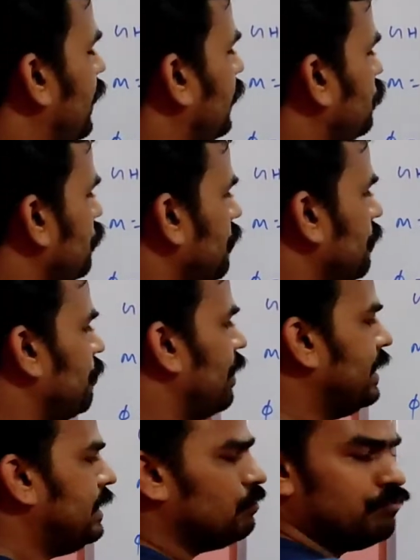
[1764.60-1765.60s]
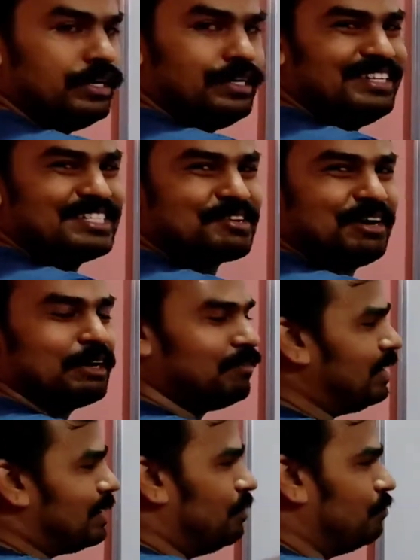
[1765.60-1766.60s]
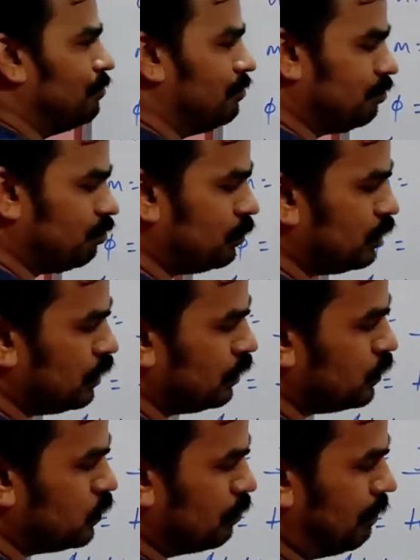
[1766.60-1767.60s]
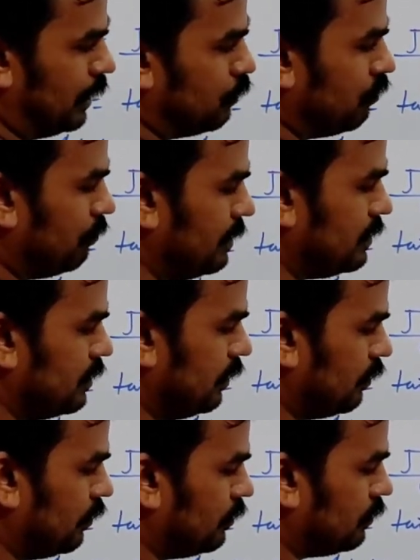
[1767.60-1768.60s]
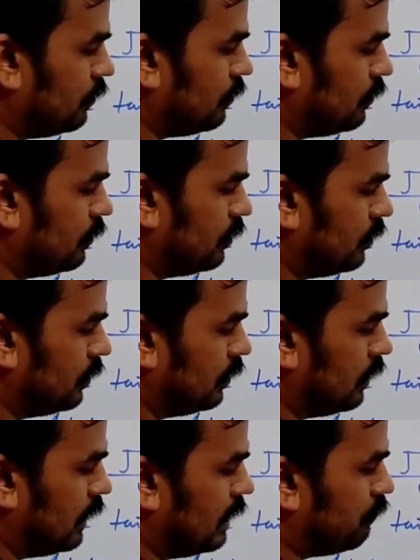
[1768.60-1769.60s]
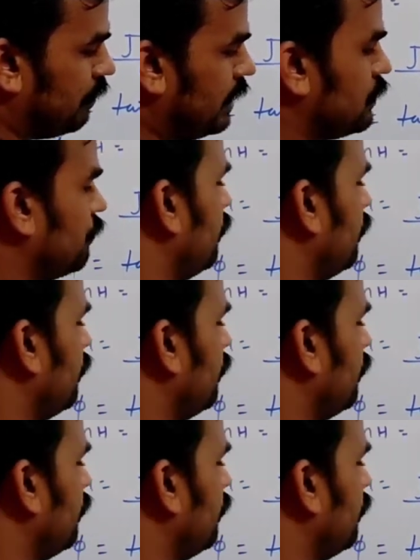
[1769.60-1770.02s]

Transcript: magnitude will be by infinity square will come. So magnitude will be 0 and phase